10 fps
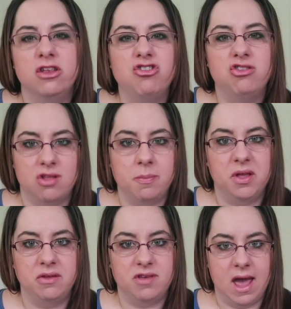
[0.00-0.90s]
it's just
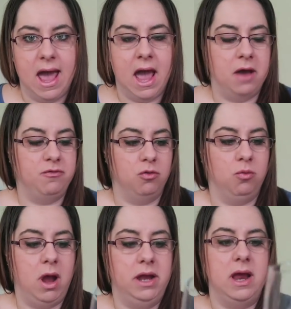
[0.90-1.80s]
something to have
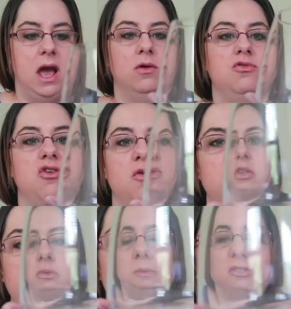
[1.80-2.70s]
right now. So
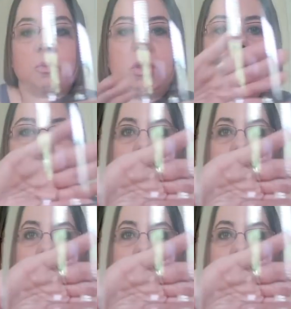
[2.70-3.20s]
this one was a really